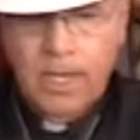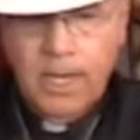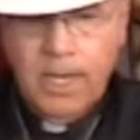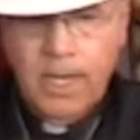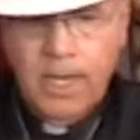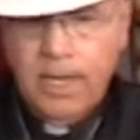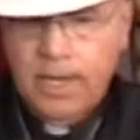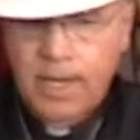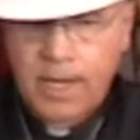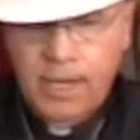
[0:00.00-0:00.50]

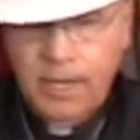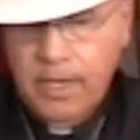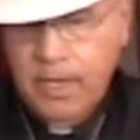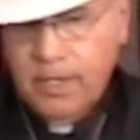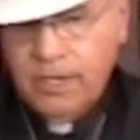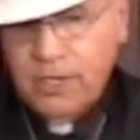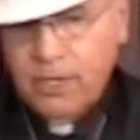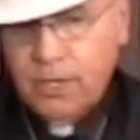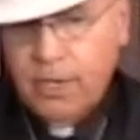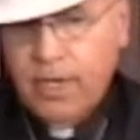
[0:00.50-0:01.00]
An
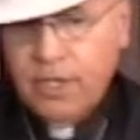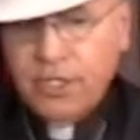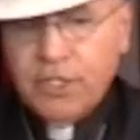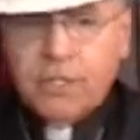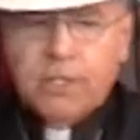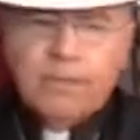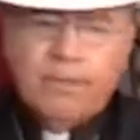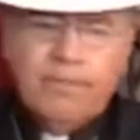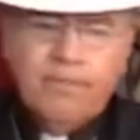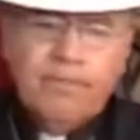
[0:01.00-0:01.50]

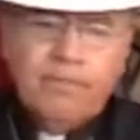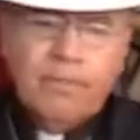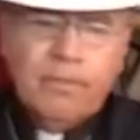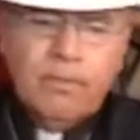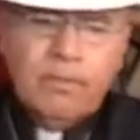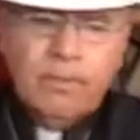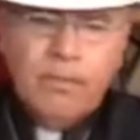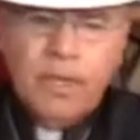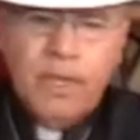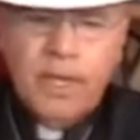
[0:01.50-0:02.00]
illustration.
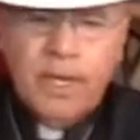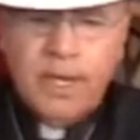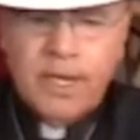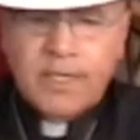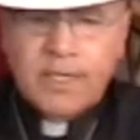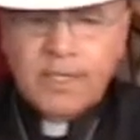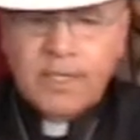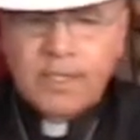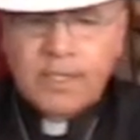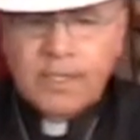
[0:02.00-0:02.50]
He
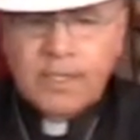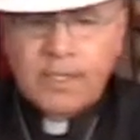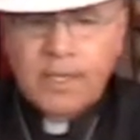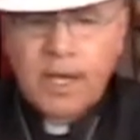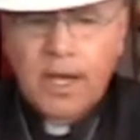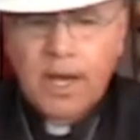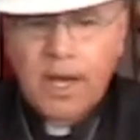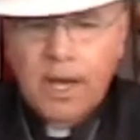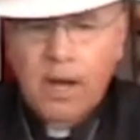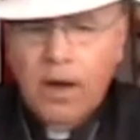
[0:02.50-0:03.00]
has
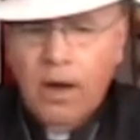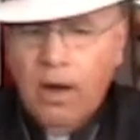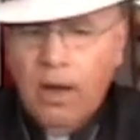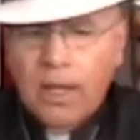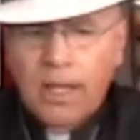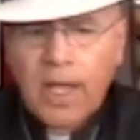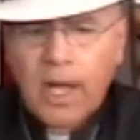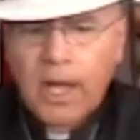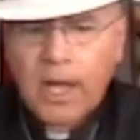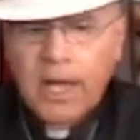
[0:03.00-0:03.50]

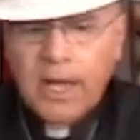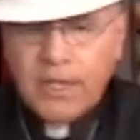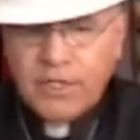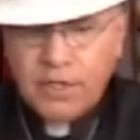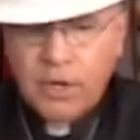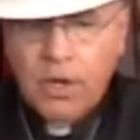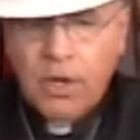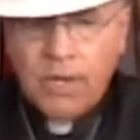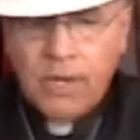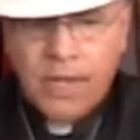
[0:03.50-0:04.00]
all eyes
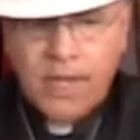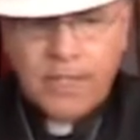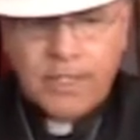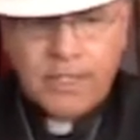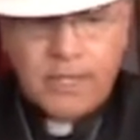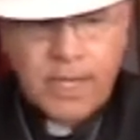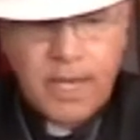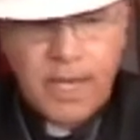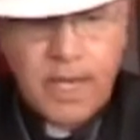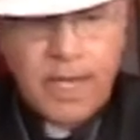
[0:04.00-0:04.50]
on
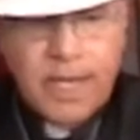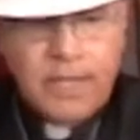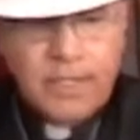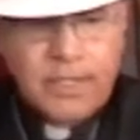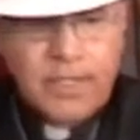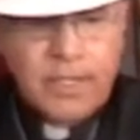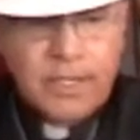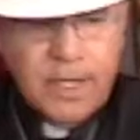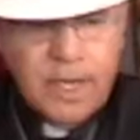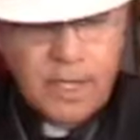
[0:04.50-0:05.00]
us
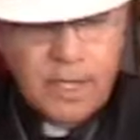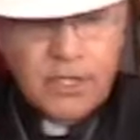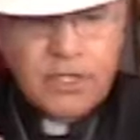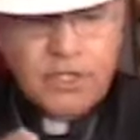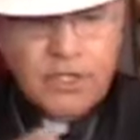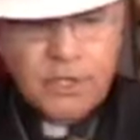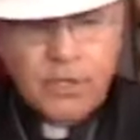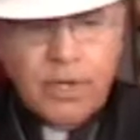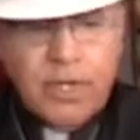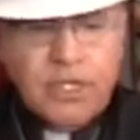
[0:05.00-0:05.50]
as an
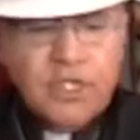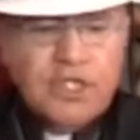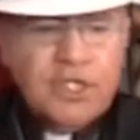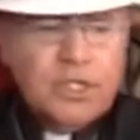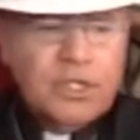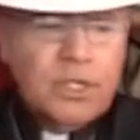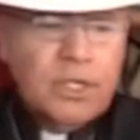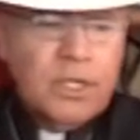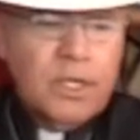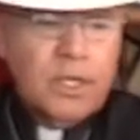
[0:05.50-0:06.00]

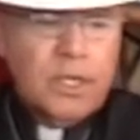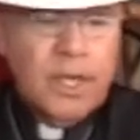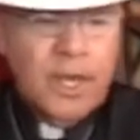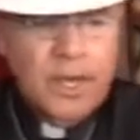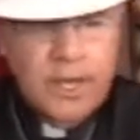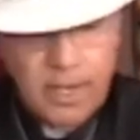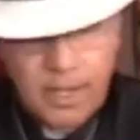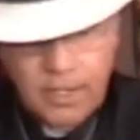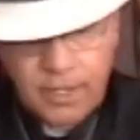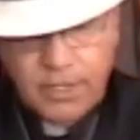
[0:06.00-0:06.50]
illustration
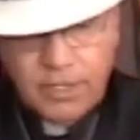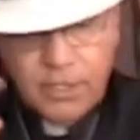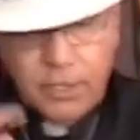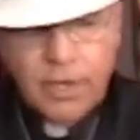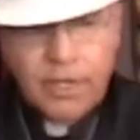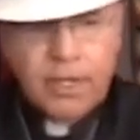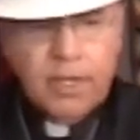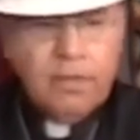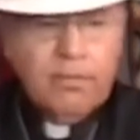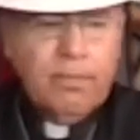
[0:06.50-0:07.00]

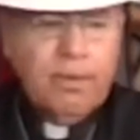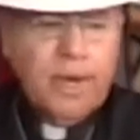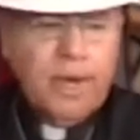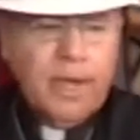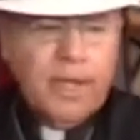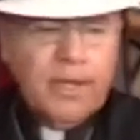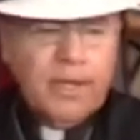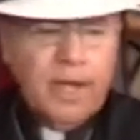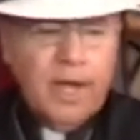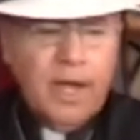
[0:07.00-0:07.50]
illustrated
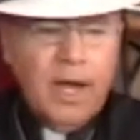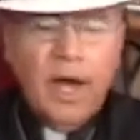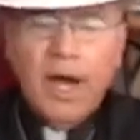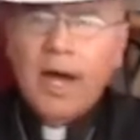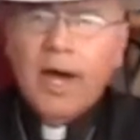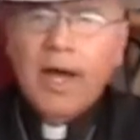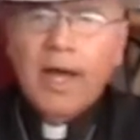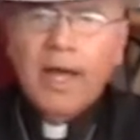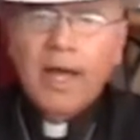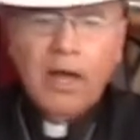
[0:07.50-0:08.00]
by the
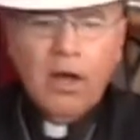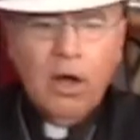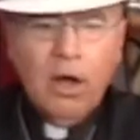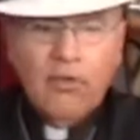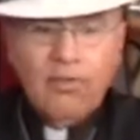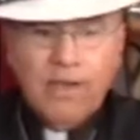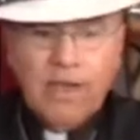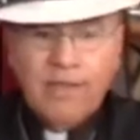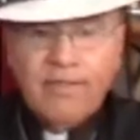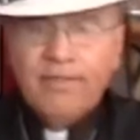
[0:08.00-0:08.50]
eye
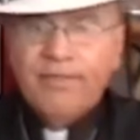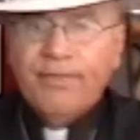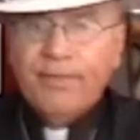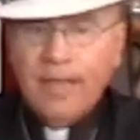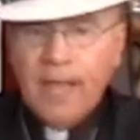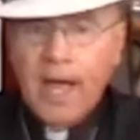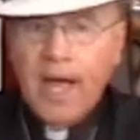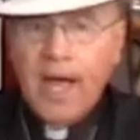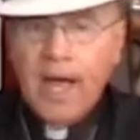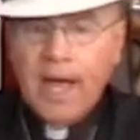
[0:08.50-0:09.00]
of a
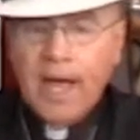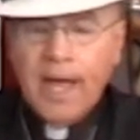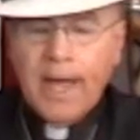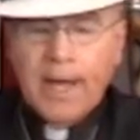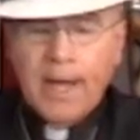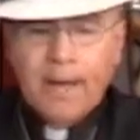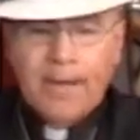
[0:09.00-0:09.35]
fly.